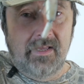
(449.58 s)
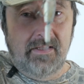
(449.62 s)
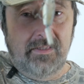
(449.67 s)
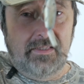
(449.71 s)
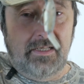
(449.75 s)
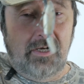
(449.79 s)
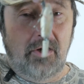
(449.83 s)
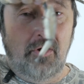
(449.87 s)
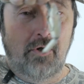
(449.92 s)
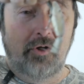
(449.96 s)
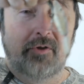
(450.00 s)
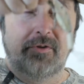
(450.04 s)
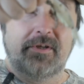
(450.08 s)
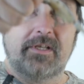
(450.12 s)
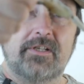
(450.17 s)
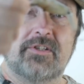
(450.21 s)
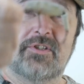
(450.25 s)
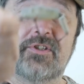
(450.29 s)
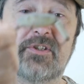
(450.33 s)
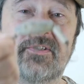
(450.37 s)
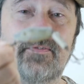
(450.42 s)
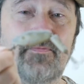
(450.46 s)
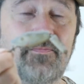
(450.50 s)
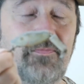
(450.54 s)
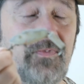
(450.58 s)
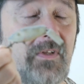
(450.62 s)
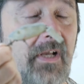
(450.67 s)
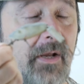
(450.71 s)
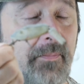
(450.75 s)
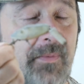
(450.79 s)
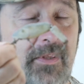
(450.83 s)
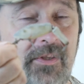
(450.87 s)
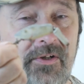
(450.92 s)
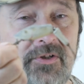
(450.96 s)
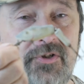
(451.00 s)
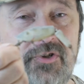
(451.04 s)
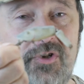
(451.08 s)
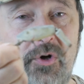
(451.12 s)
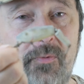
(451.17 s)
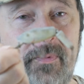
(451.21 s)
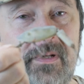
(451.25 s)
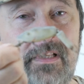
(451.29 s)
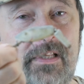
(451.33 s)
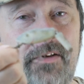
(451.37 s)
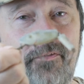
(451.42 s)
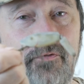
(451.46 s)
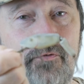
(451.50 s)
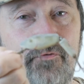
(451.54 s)
Now all these, there's so
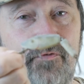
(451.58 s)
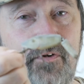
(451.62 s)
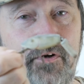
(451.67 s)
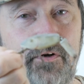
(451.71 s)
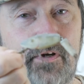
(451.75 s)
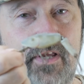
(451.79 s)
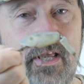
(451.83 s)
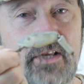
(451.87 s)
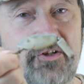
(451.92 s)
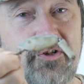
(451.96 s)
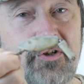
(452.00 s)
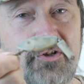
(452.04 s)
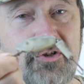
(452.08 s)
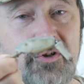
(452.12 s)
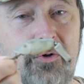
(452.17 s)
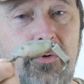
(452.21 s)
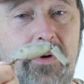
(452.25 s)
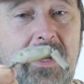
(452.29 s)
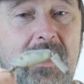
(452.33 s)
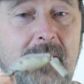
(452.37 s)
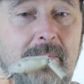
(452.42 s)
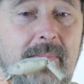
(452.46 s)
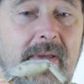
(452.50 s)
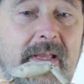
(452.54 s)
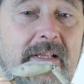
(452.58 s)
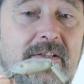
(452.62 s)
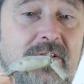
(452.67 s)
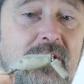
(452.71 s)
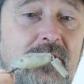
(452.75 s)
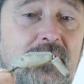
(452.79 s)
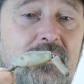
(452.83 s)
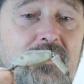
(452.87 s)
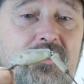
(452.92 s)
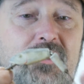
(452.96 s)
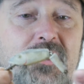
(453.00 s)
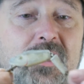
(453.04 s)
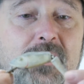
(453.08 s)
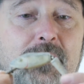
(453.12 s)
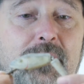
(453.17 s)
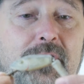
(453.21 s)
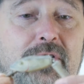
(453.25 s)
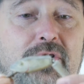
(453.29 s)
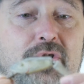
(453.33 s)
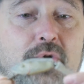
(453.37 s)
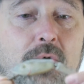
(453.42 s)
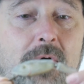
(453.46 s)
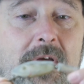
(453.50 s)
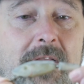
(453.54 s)
many different variations of crankbaits, and you'll see
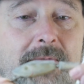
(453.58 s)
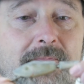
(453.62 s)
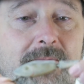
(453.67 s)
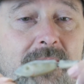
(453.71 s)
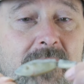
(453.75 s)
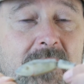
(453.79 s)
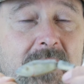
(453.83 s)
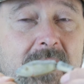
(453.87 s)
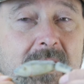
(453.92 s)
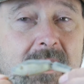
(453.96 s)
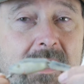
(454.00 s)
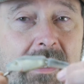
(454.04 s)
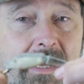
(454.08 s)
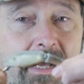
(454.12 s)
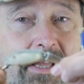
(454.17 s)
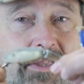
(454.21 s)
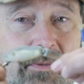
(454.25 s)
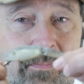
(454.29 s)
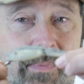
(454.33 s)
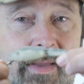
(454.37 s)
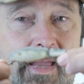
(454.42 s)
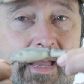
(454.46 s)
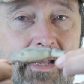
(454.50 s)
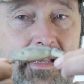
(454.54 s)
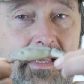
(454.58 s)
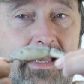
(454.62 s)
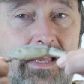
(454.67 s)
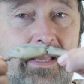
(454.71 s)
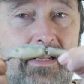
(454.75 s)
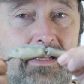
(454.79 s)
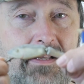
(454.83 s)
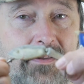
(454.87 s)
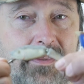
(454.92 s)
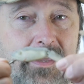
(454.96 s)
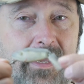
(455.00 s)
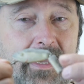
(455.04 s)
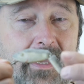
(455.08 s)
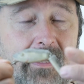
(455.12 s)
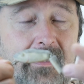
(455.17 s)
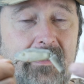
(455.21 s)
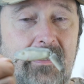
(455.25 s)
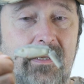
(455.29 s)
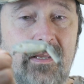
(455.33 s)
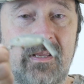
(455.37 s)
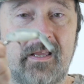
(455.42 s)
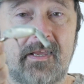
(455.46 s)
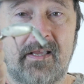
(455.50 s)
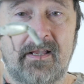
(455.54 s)
the joint, how the back end of
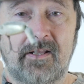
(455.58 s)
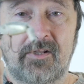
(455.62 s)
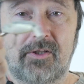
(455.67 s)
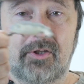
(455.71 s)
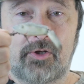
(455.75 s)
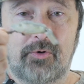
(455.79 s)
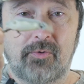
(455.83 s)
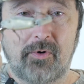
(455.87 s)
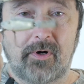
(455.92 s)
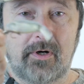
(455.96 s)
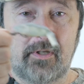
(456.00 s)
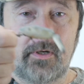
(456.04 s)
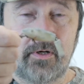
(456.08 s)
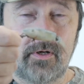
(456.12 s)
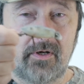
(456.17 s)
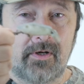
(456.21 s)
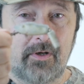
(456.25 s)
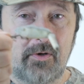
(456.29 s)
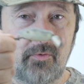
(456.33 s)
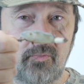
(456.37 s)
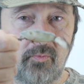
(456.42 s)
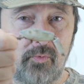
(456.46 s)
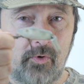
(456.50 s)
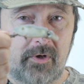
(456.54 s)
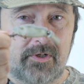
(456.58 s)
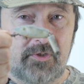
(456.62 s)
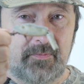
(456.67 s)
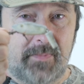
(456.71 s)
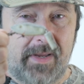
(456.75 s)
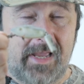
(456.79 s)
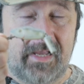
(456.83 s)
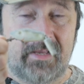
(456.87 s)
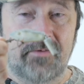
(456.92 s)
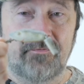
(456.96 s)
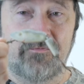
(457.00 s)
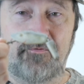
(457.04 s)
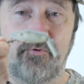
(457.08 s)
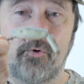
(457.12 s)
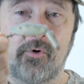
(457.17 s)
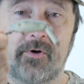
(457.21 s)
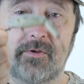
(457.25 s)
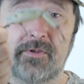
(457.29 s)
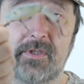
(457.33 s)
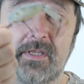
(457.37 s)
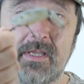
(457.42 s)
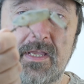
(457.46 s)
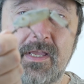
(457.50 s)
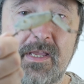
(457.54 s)
that lure works back and
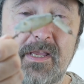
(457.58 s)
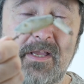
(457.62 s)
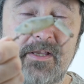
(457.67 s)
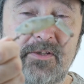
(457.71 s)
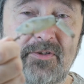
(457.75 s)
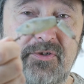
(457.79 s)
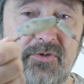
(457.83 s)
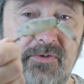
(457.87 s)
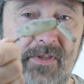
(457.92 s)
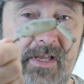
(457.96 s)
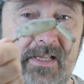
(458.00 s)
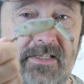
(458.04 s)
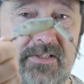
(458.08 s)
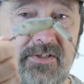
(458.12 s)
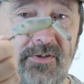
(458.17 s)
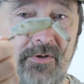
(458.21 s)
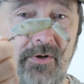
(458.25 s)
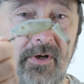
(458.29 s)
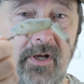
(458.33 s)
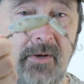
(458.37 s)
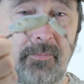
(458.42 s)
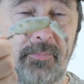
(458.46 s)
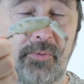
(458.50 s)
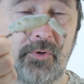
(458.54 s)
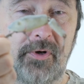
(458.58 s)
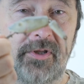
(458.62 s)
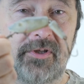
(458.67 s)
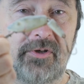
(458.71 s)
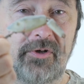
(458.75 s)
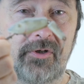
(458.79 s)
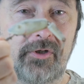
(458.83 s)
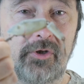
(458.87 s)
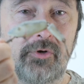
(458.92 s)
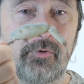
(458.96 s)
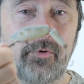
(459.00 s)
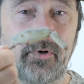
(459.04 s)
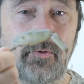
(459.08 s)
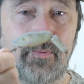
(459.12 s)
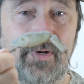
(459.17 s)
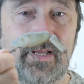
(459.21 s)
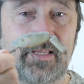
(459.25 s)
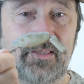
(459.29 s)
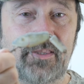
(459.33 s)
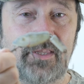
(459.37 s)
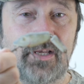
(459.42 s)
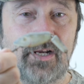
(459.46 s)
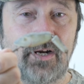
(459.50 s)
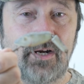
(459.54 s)
forth. So that's a pretty good lure
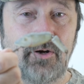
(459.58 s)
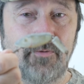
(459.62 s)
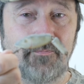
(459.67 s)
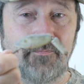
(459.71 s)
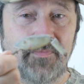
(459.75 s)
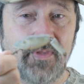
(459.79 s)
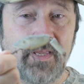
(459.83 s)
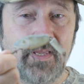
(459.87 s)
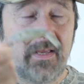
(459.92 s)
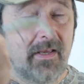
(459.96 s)
right there.